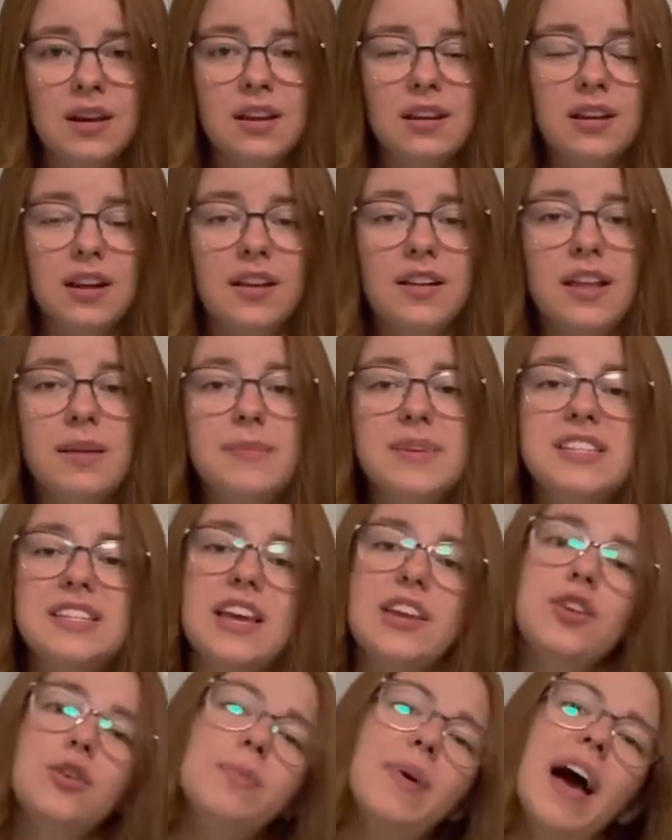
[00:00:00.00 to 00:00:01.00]
Now let me
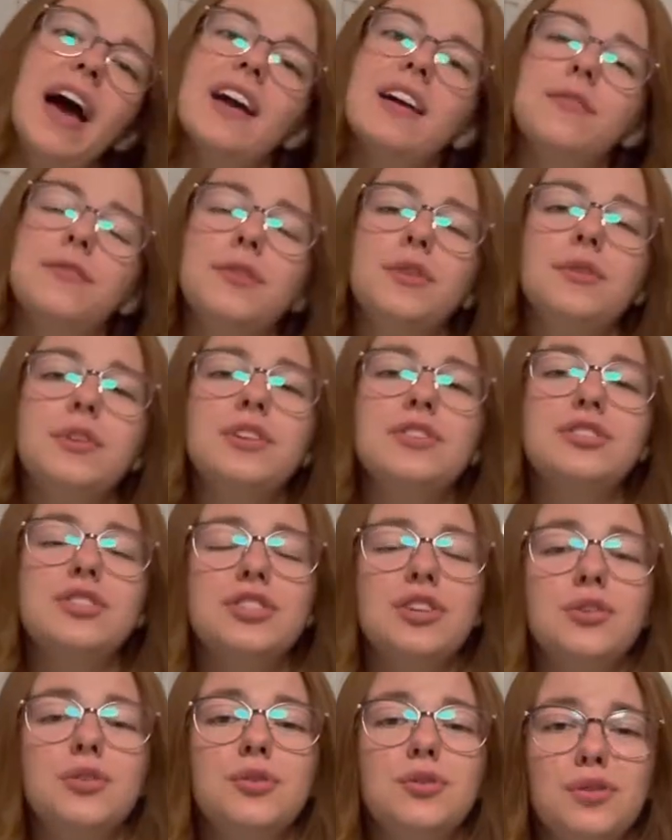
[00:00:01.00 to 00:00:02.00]
take you back a few years so
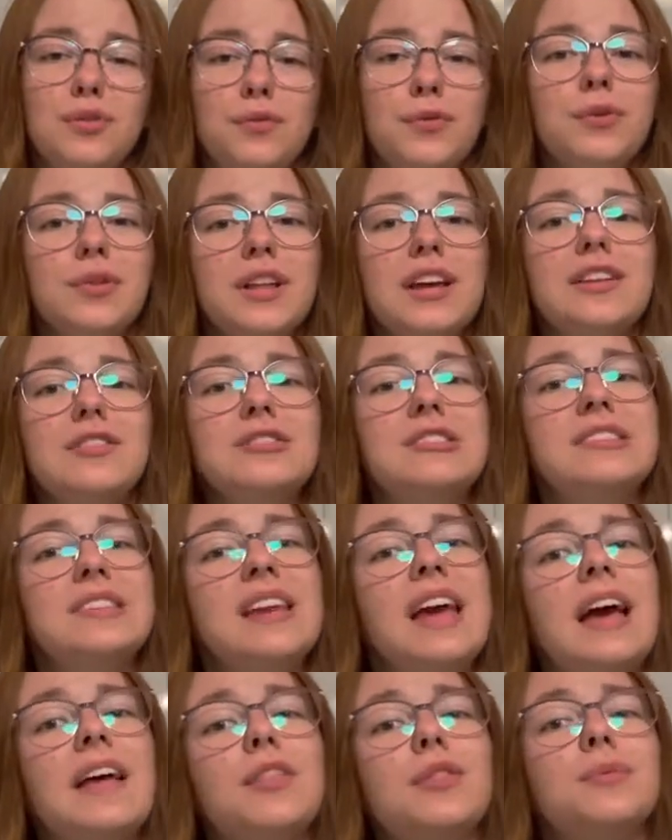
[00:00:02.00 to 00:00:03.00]
you can fully
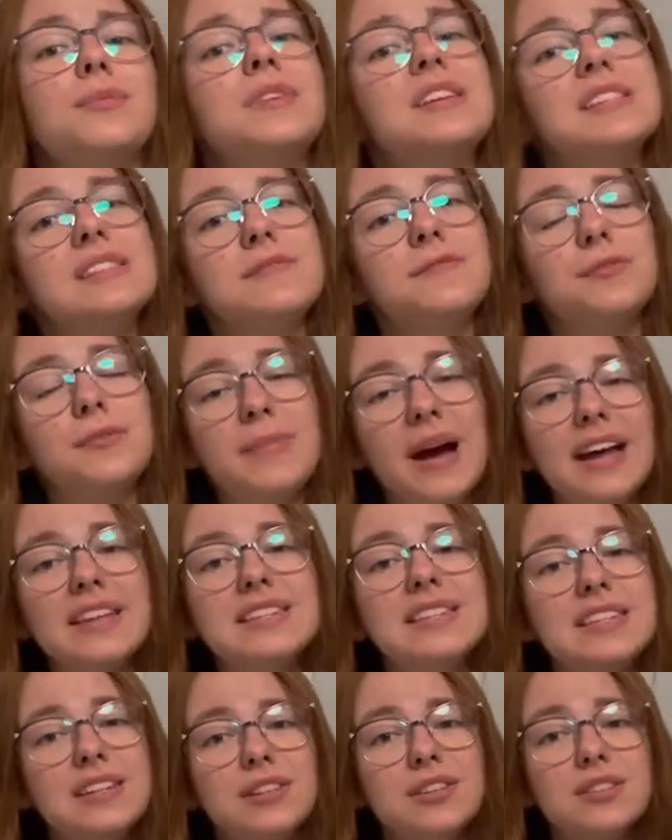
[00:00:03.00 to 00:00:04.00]
understand the reason for my
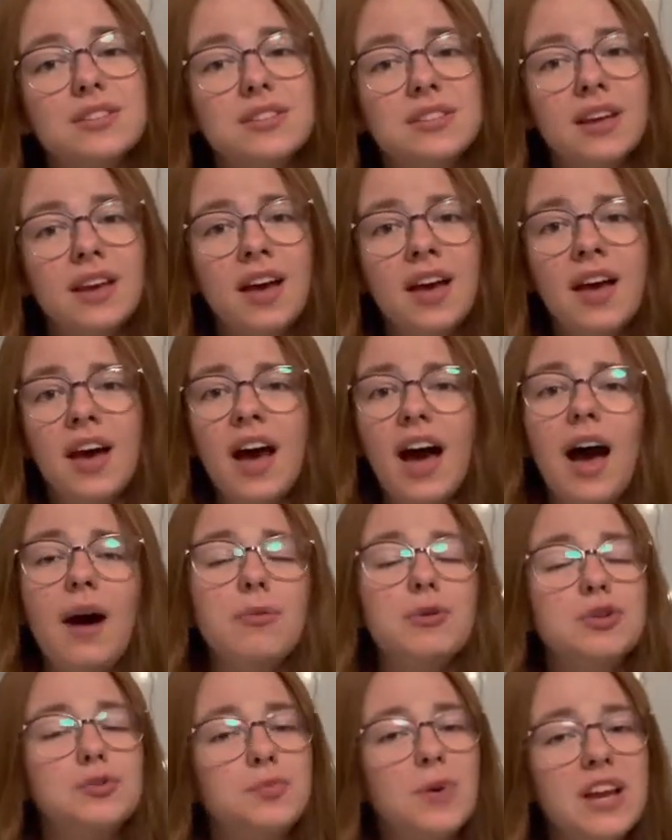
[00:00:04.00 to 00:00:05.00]
tears. I
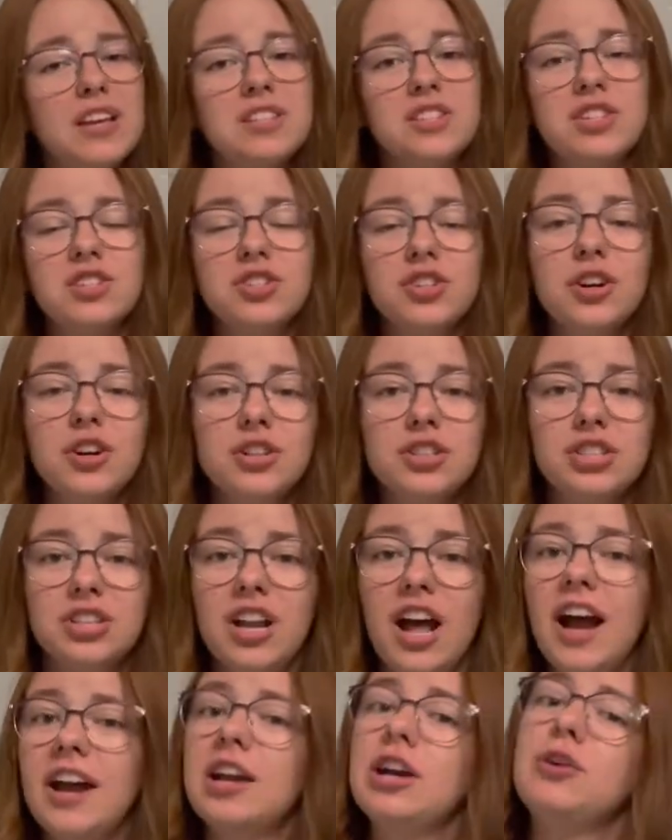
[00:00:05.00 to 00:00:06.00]
was raised in church and
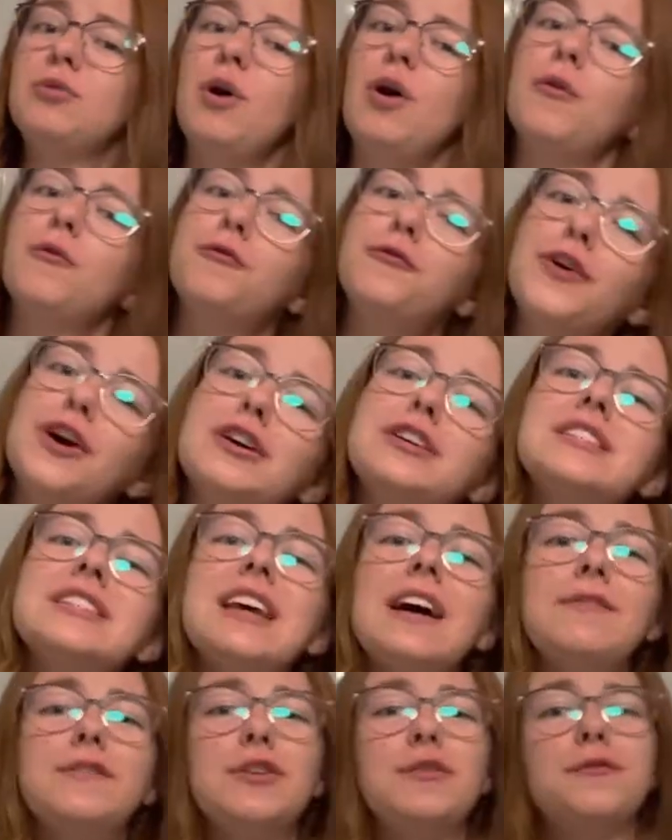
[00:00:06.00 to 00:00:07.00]
I can quote verse
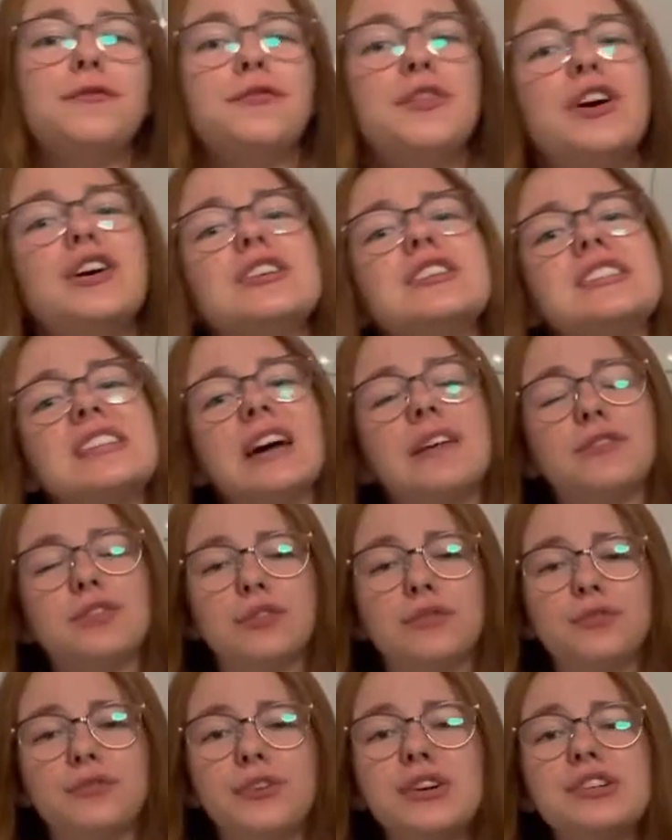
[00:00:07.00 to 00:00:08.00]
after verse after
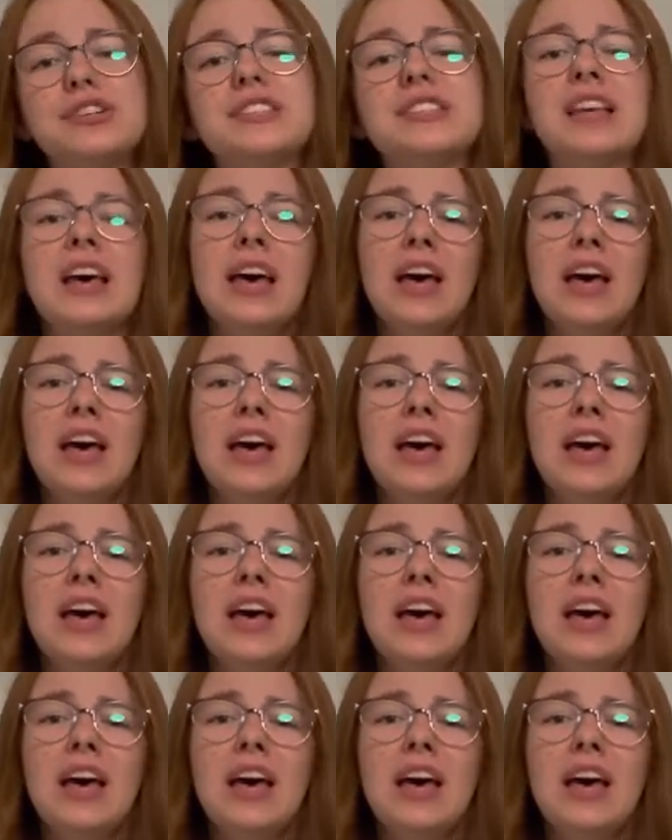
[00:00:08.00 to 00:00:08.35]
verse,